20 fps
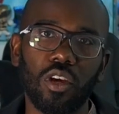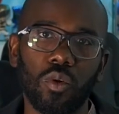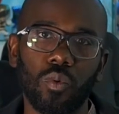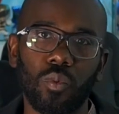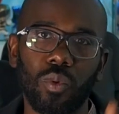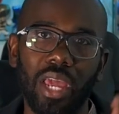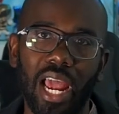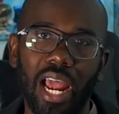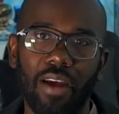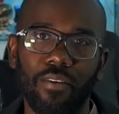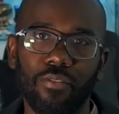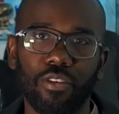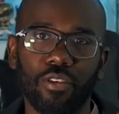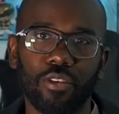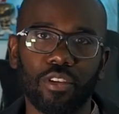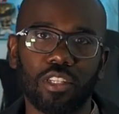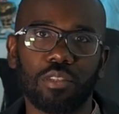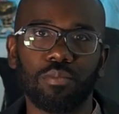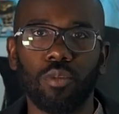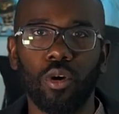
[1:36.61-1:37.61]
We have
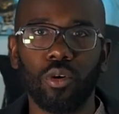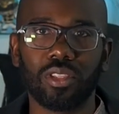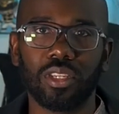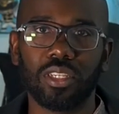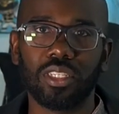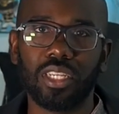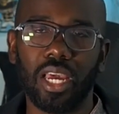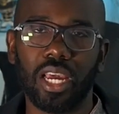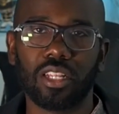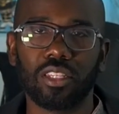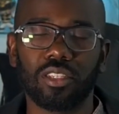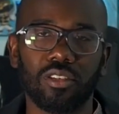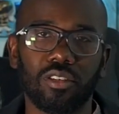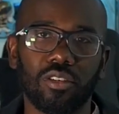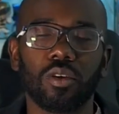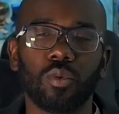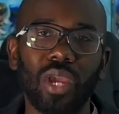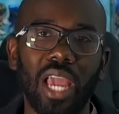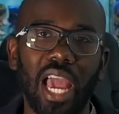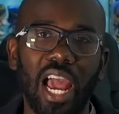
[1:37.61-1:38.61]
the smoke detector,
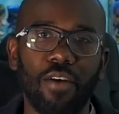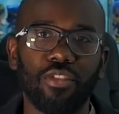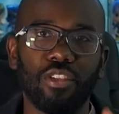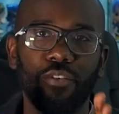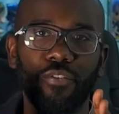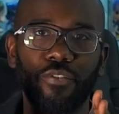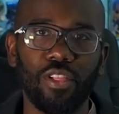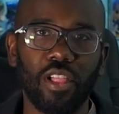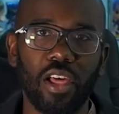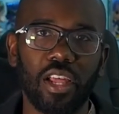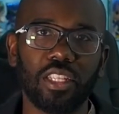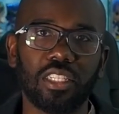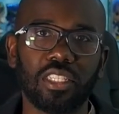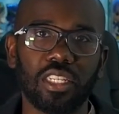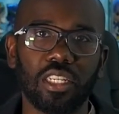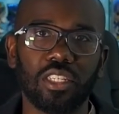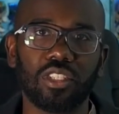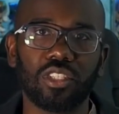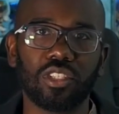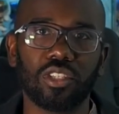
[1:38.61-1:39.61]
we have the flood
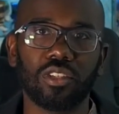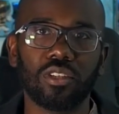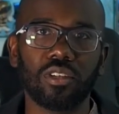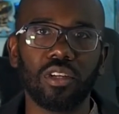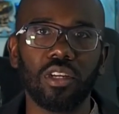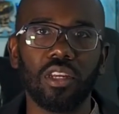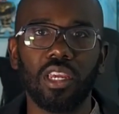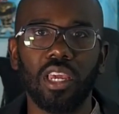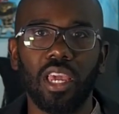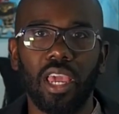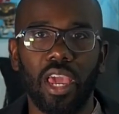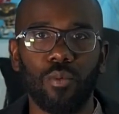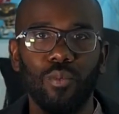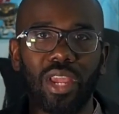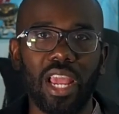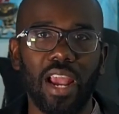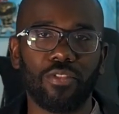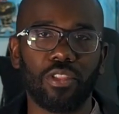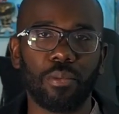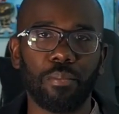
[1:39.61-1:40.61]
sensor, and we
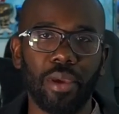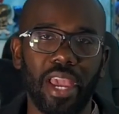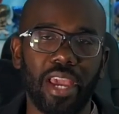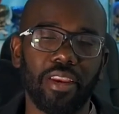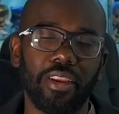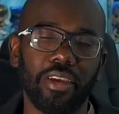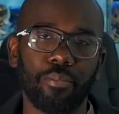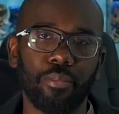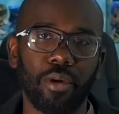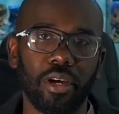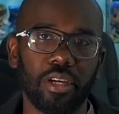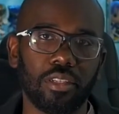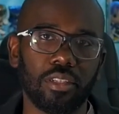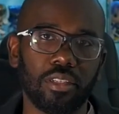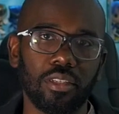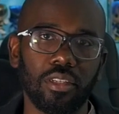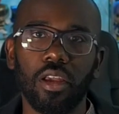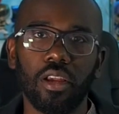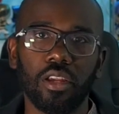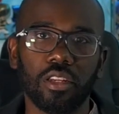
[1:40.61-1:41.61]
have the panic button.
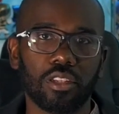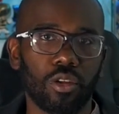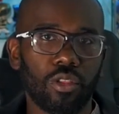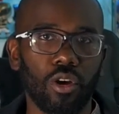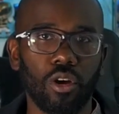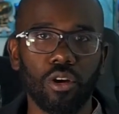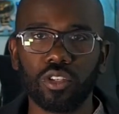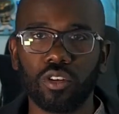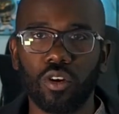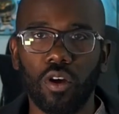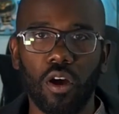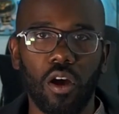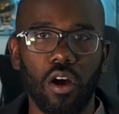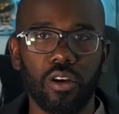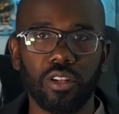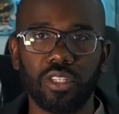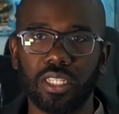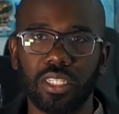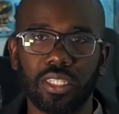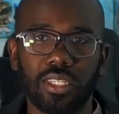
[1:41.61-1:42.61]
So those are all
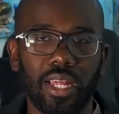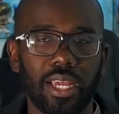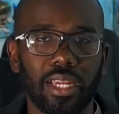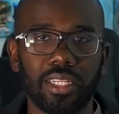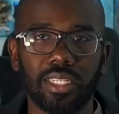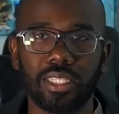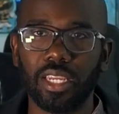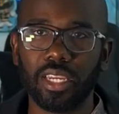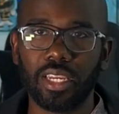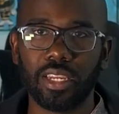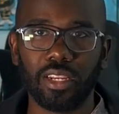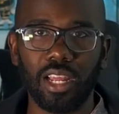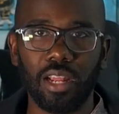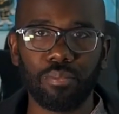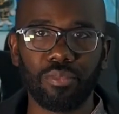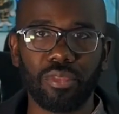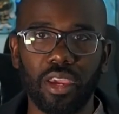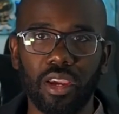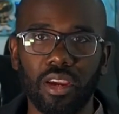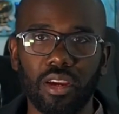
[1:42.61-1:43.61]
just like stick it
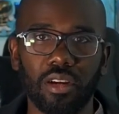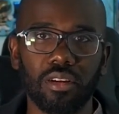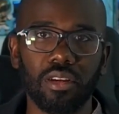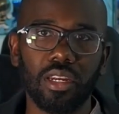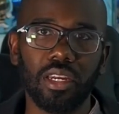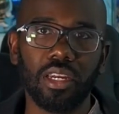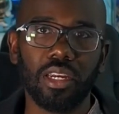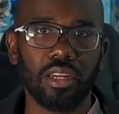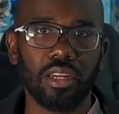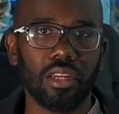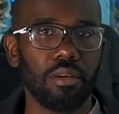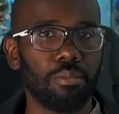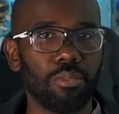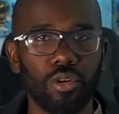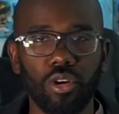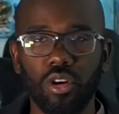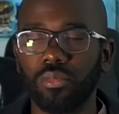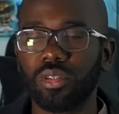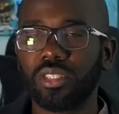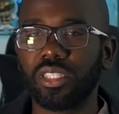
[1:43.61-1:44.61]
up there,
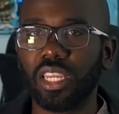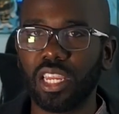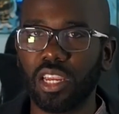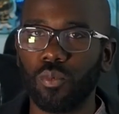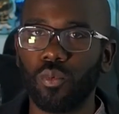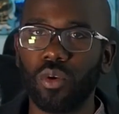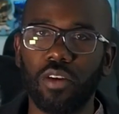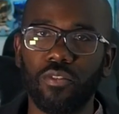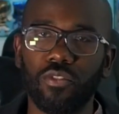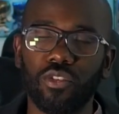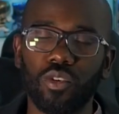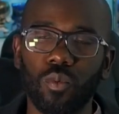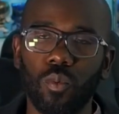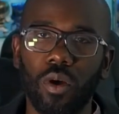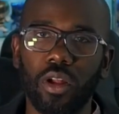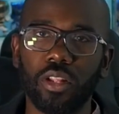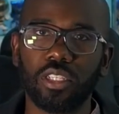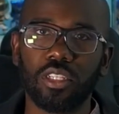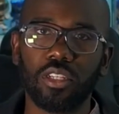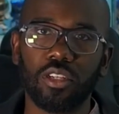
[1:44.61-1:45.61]
boom, stick it wherever you
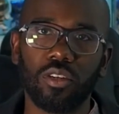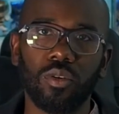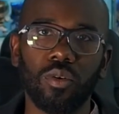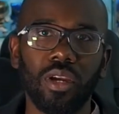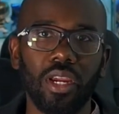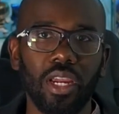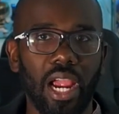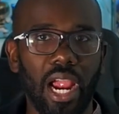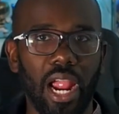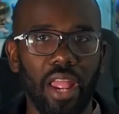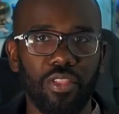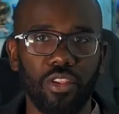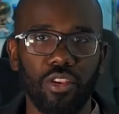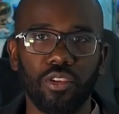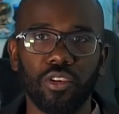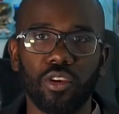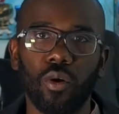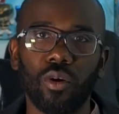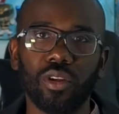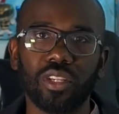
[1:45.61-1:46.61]
want to, and then you
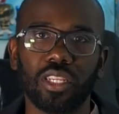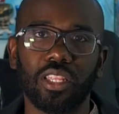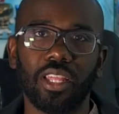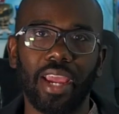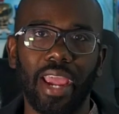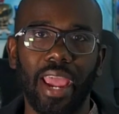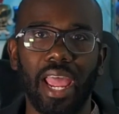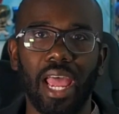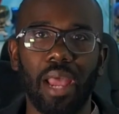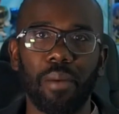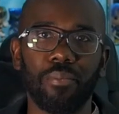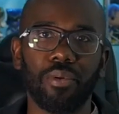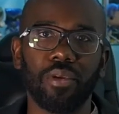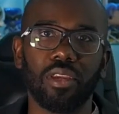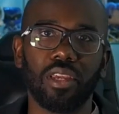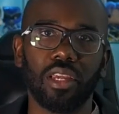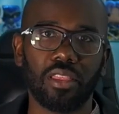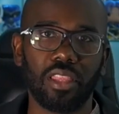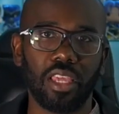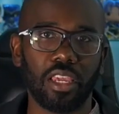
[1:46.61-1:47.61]
go into the app,
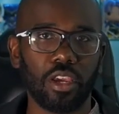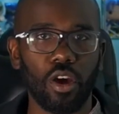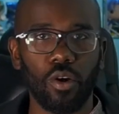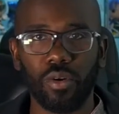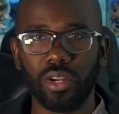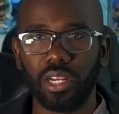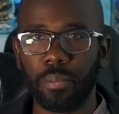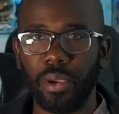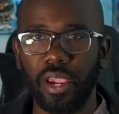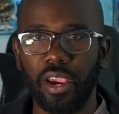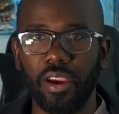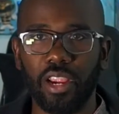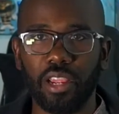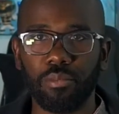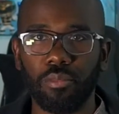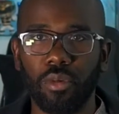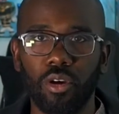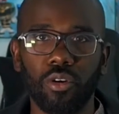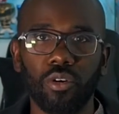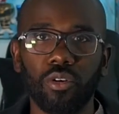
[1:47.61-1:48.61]
they go into pairing
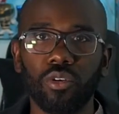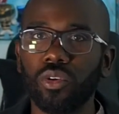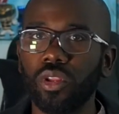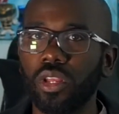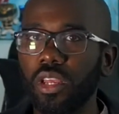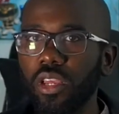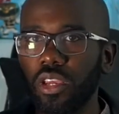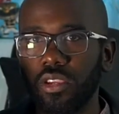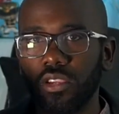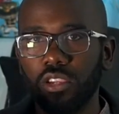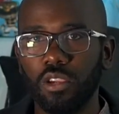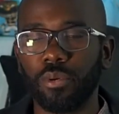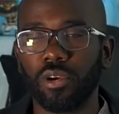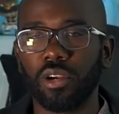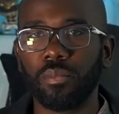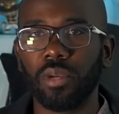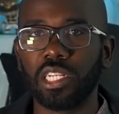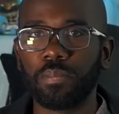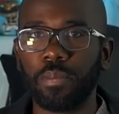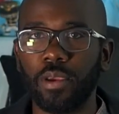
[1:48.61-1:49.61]
mode, you pretty
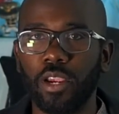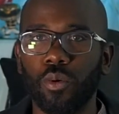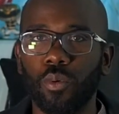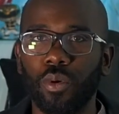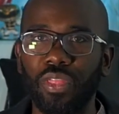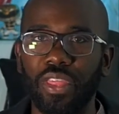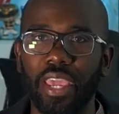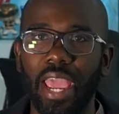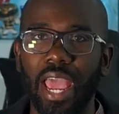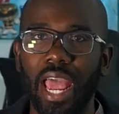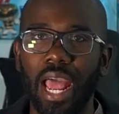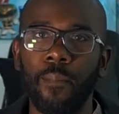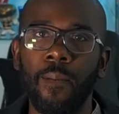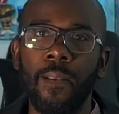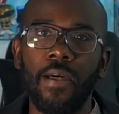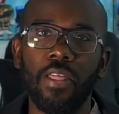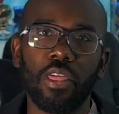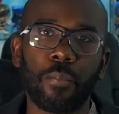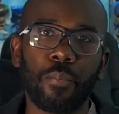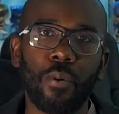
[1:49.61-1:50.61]
much pair with the app.
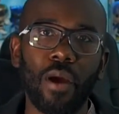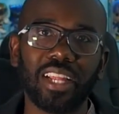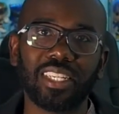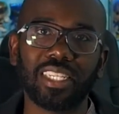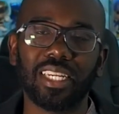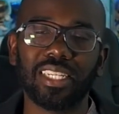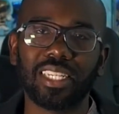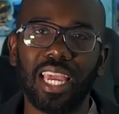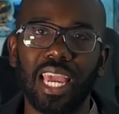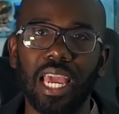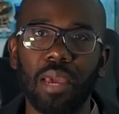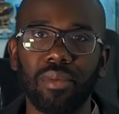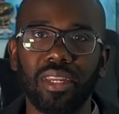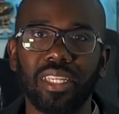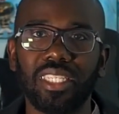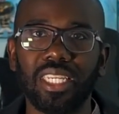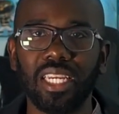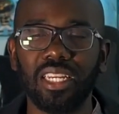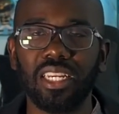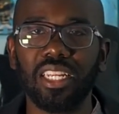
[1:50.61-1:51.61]
The process can be
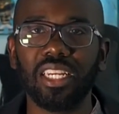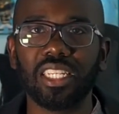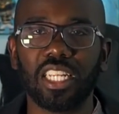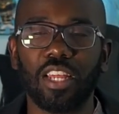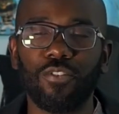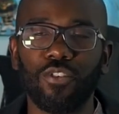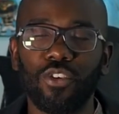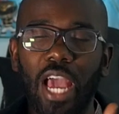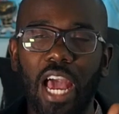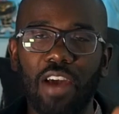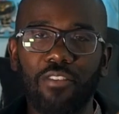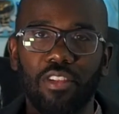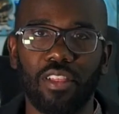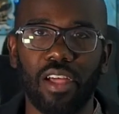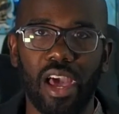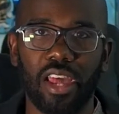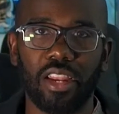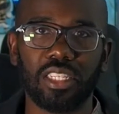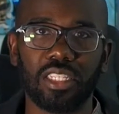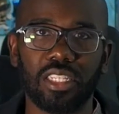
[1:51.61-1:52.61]
tedious if you have a
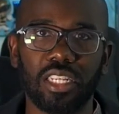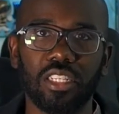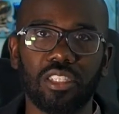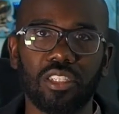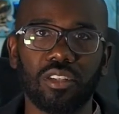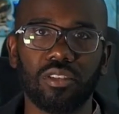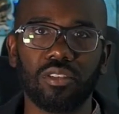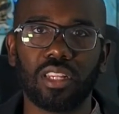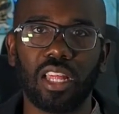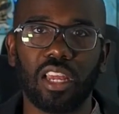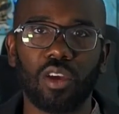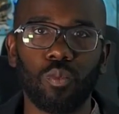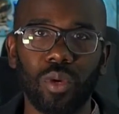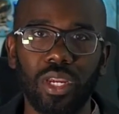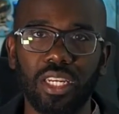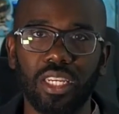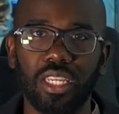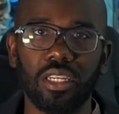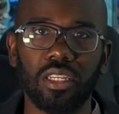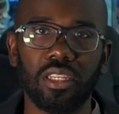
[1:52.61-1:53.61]
lot of sensors like we
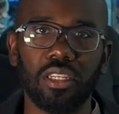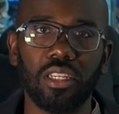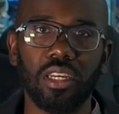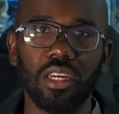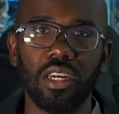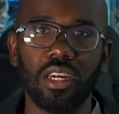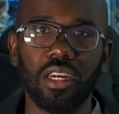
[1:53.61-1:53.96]
did.